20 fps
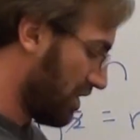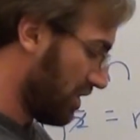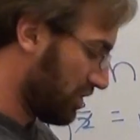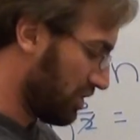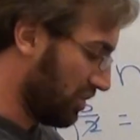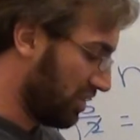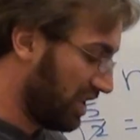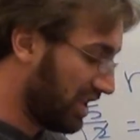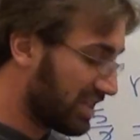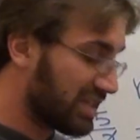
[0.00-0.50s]

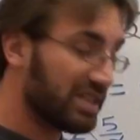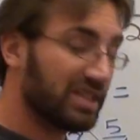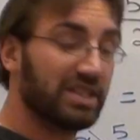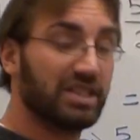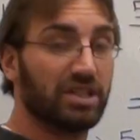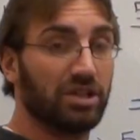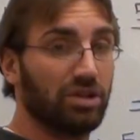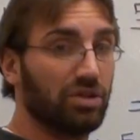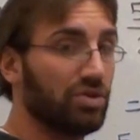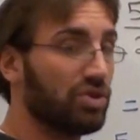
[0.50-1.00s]
So this
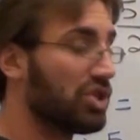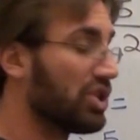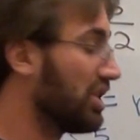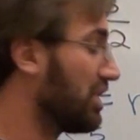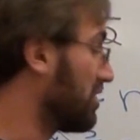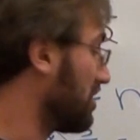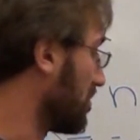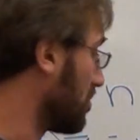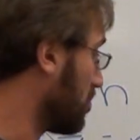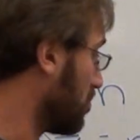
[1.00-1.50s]
solution
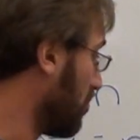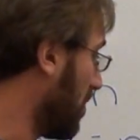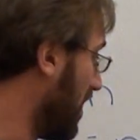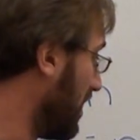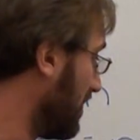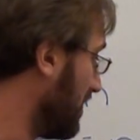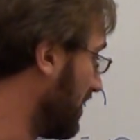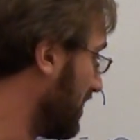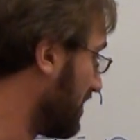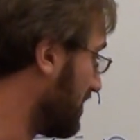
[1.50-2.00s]
is
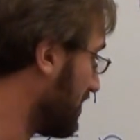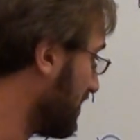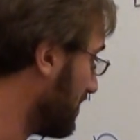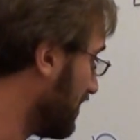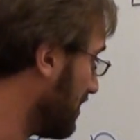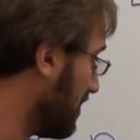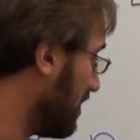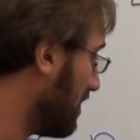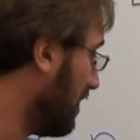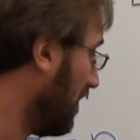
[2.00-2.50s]

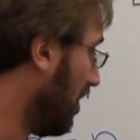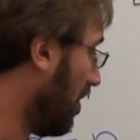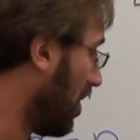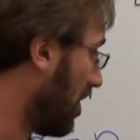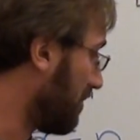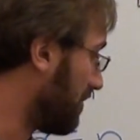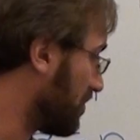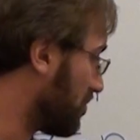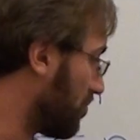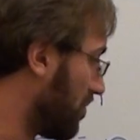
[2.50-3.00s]
extraneous,
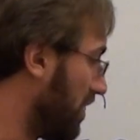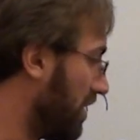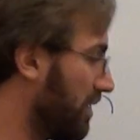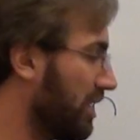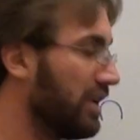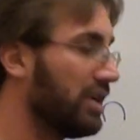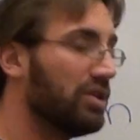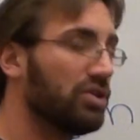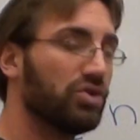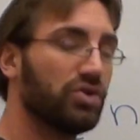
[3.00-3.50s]

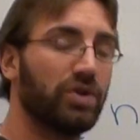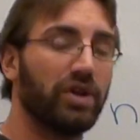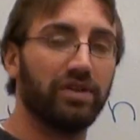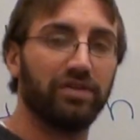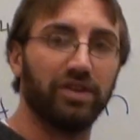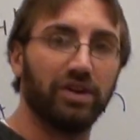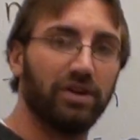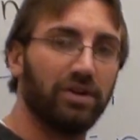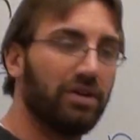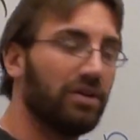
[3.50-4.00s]
arbitrary,
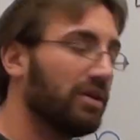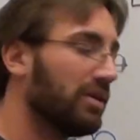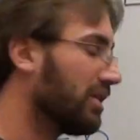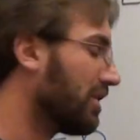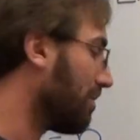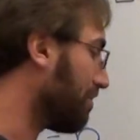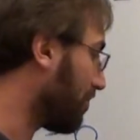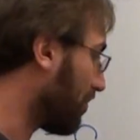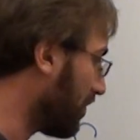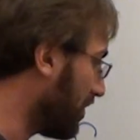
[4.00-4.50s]
trivial,
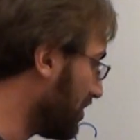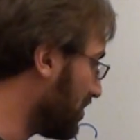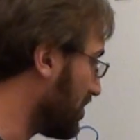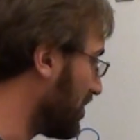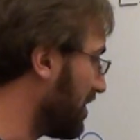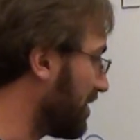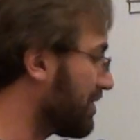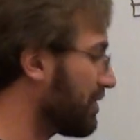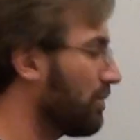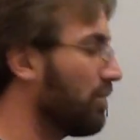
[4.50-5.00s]

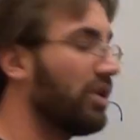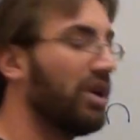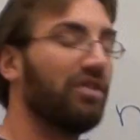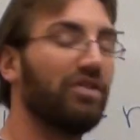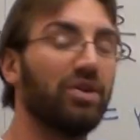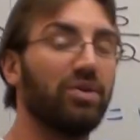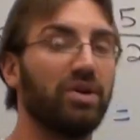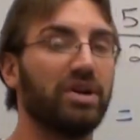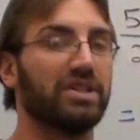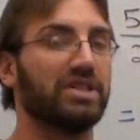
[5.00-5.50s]
capricious,
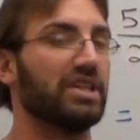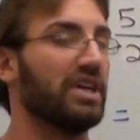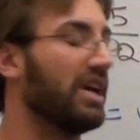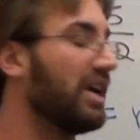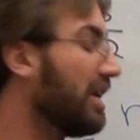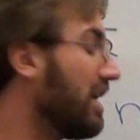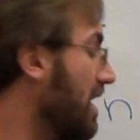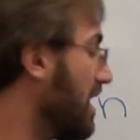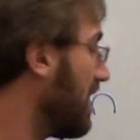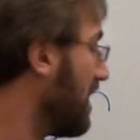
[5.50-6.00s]
whatever you want to
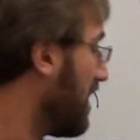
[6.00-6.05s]
say,